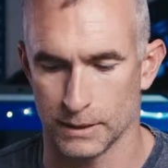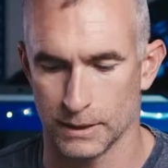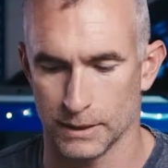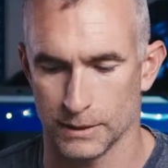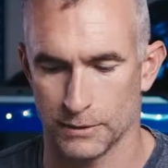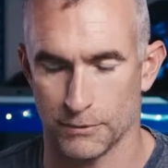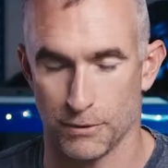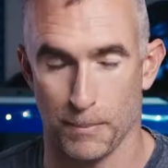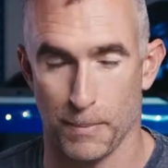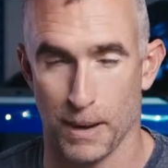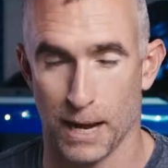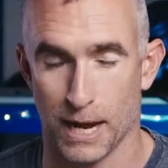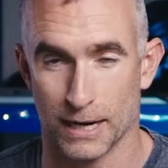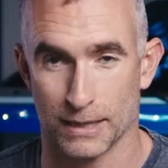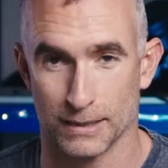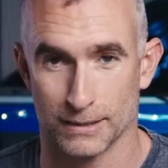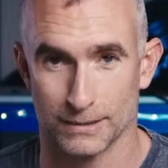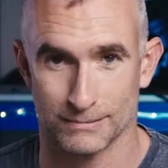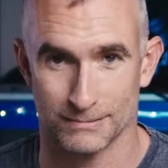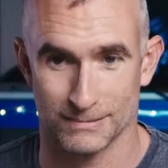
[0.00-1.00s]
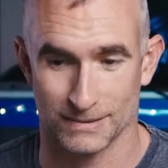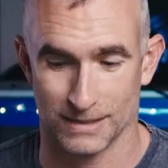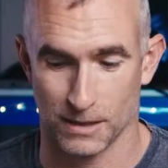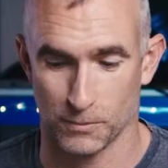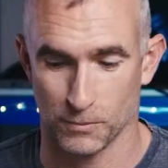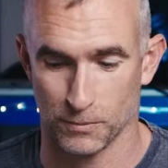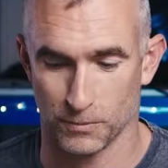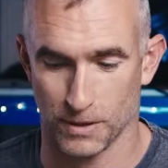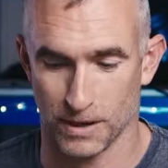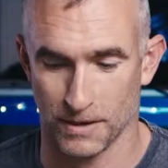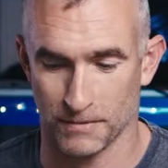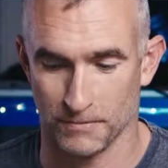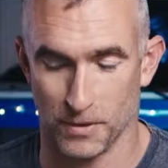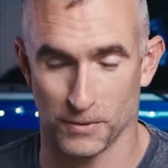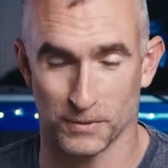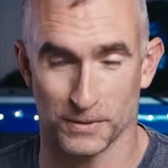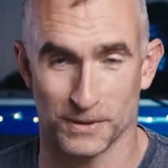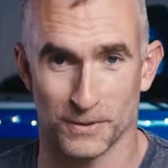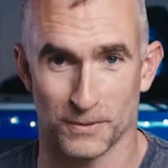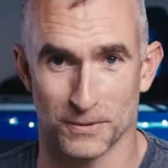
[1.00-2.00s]
they're about, I
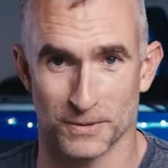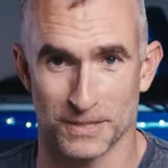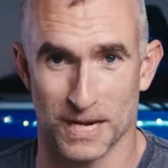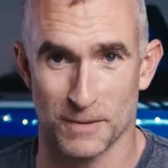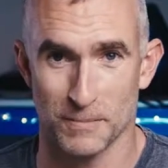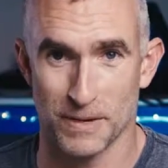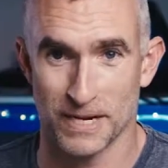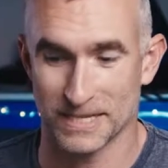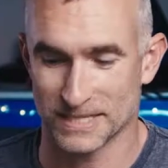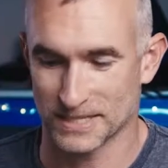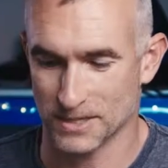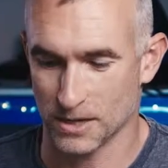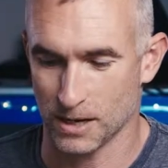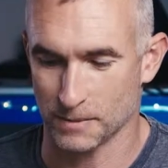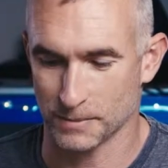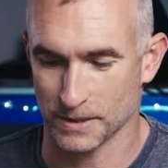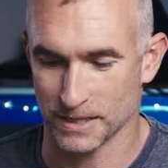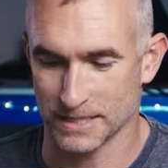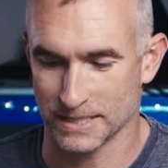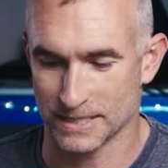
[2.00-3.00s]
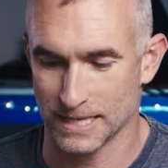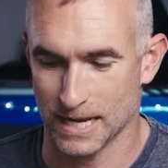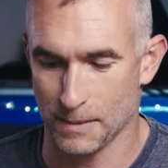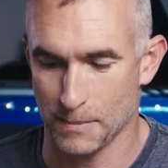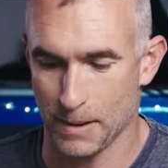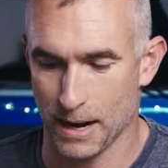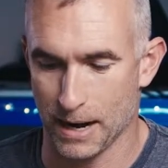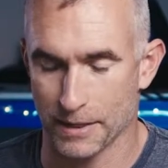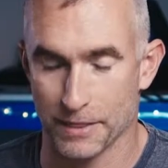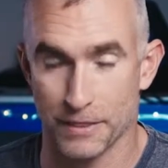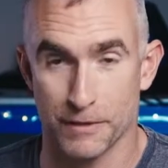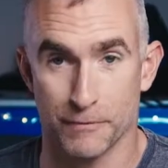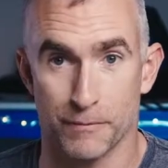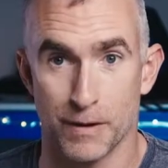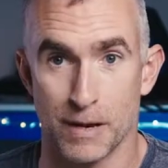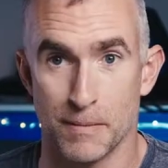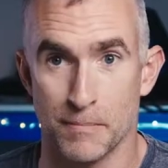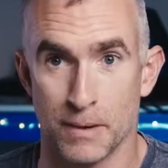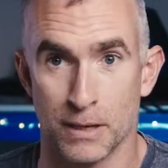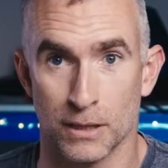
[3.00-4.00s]
only know centimeters, so I'm going to say about
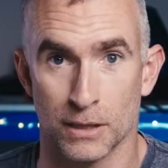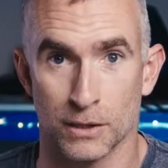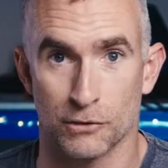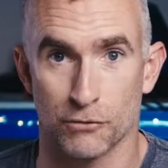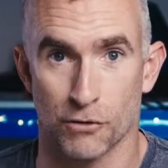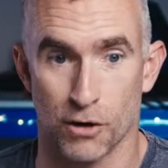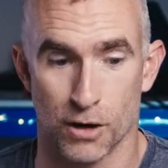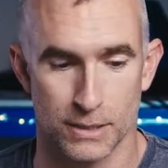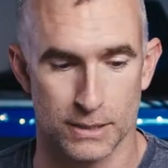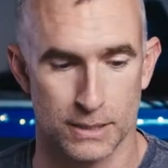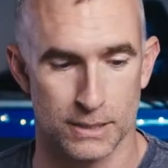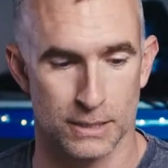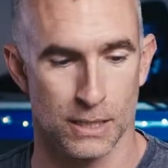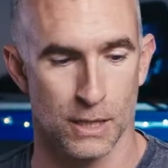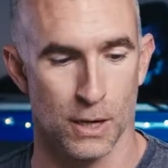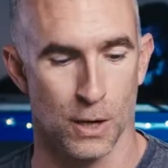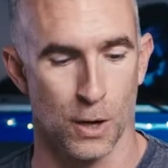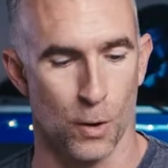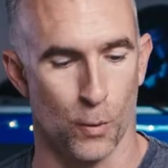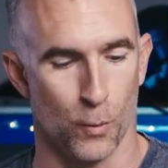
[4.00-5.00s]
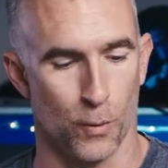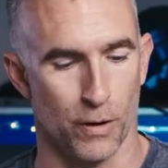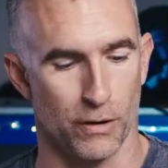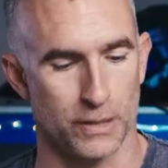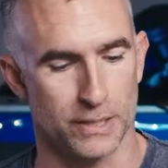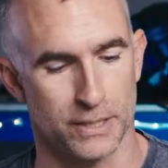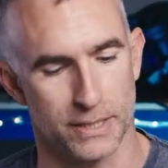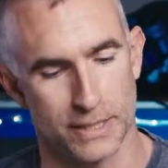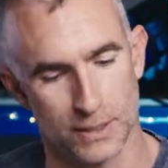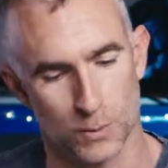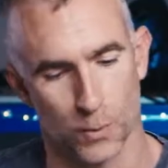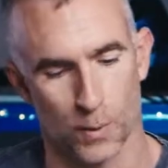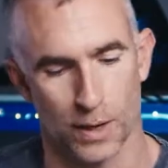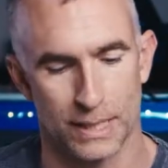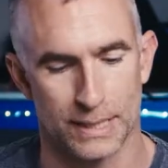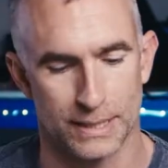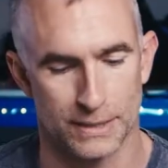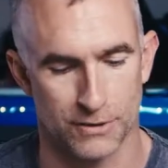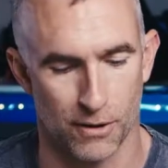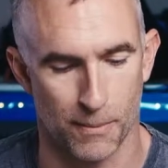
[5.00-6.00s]
3mm across, whereas these
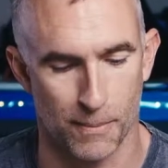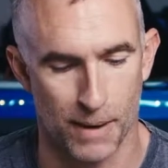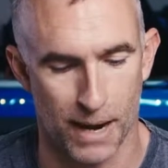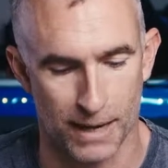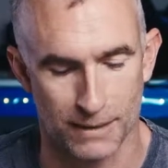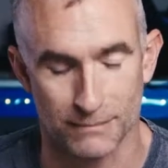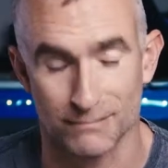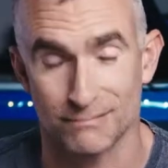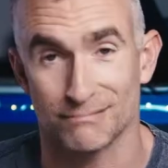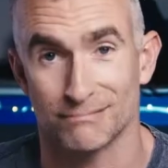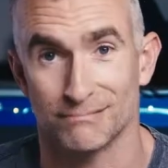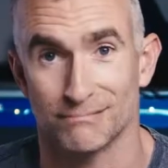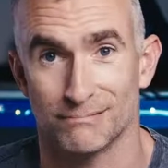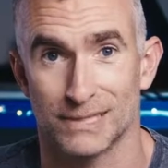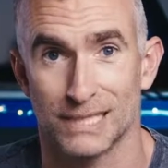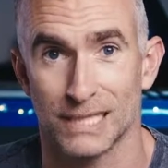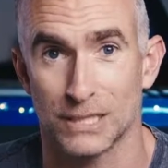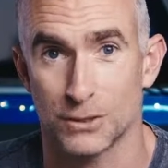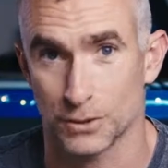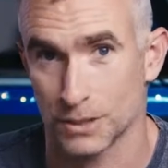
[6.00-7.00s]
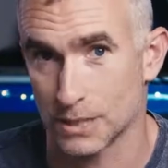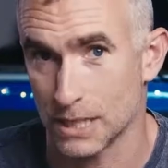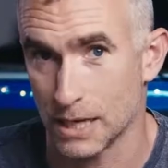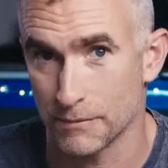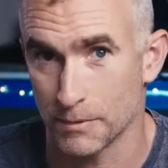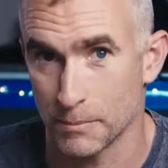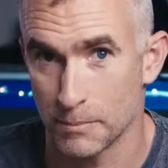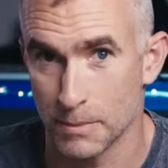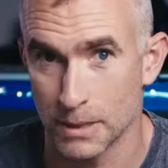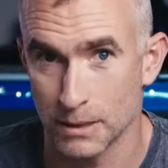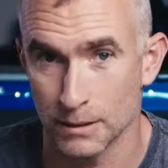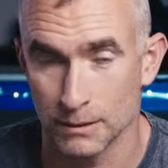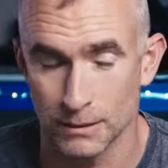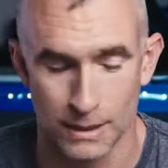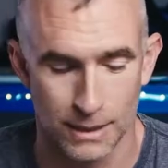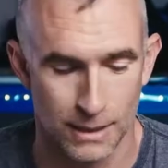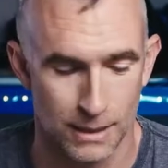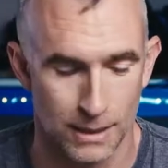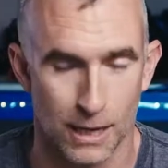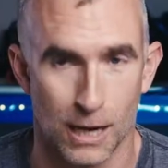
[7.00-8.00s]
ones are about 6 or
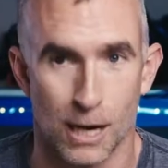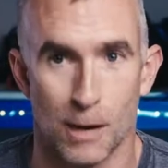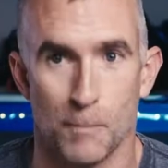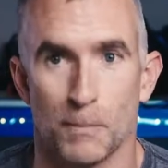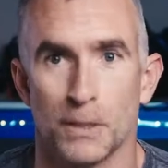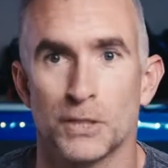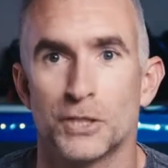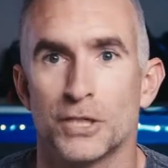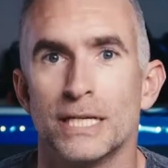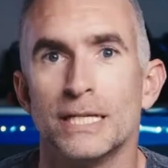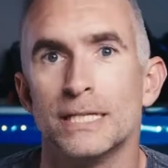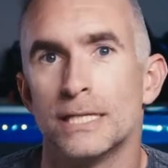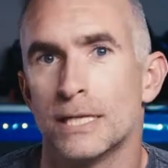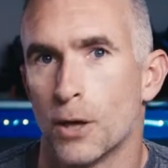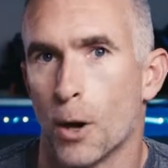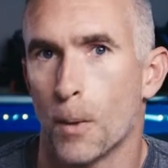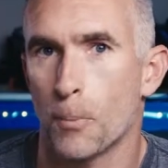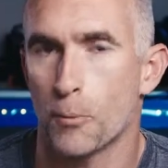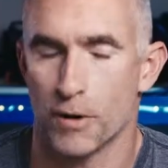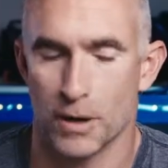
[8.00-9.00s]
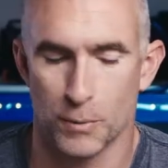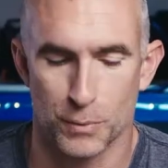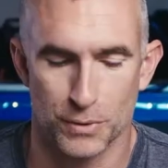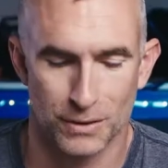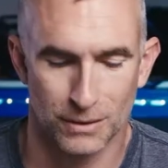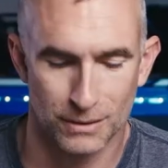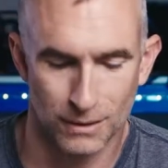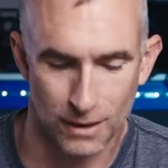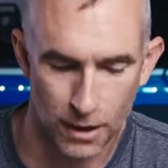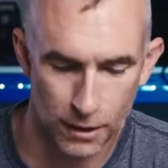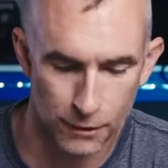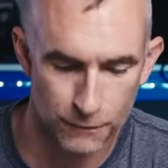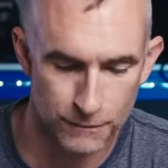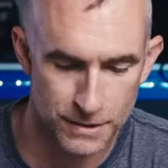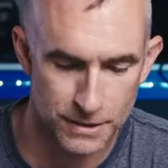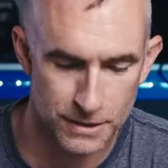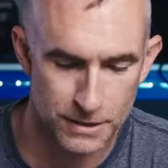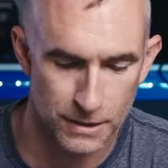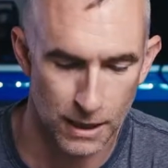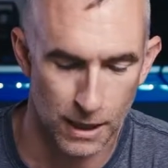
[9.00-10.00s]
7mm. Much easier to operate with
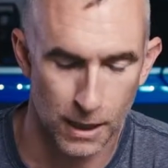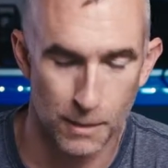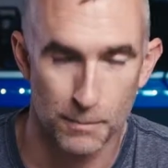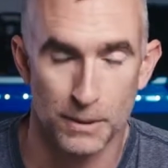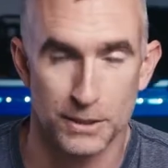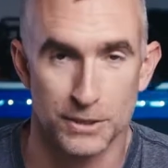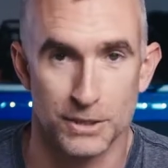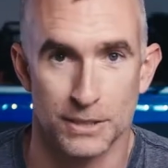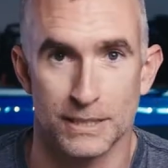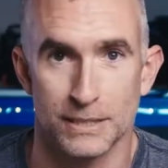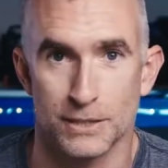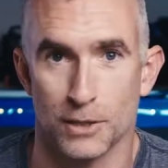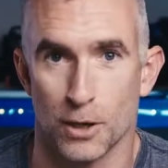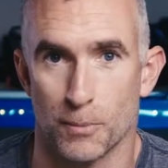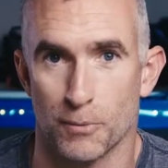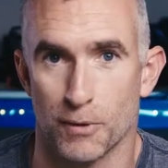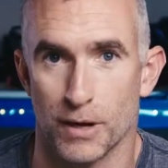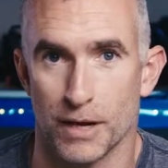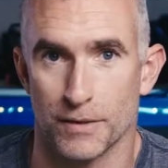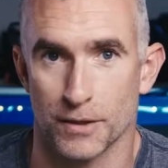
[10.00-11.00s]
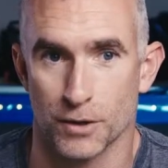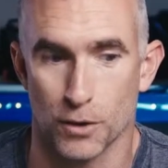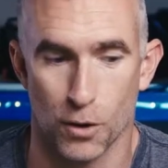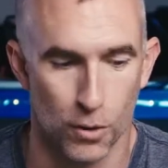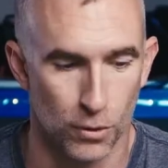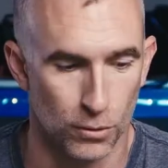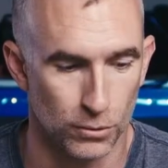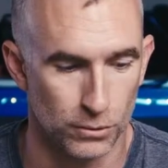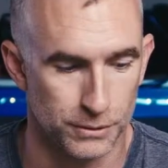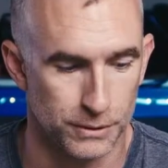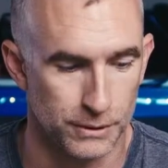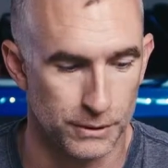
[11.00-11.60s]
gloves, much easier to operate in the cold.